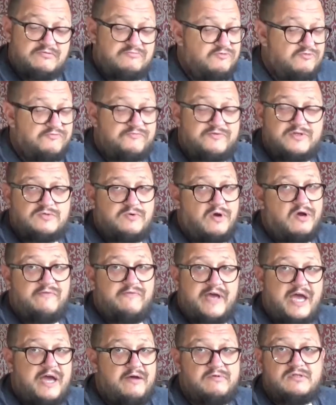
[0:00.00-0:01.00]
run for 12
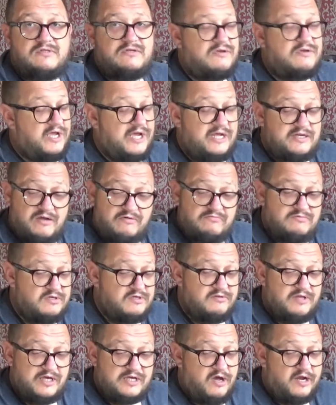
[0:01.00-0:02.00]
hours. Okay, I don't do
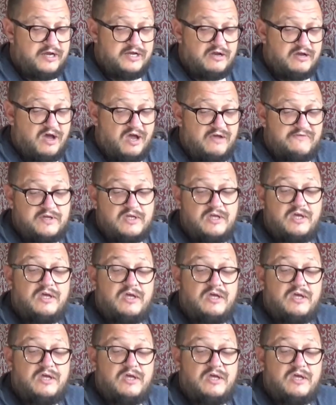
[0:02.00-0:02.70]
that kind of diving.